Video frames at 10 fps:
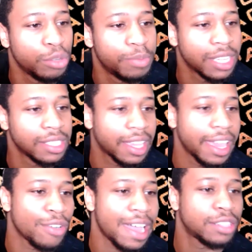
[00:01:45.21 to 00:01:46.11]
because again,
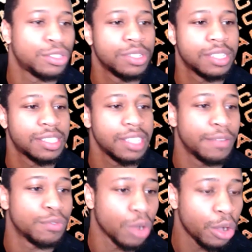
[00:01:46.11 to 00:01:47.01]
gratitude is the seed
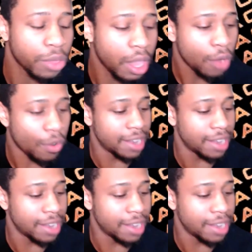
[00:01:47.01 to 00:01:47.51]
of growth, right?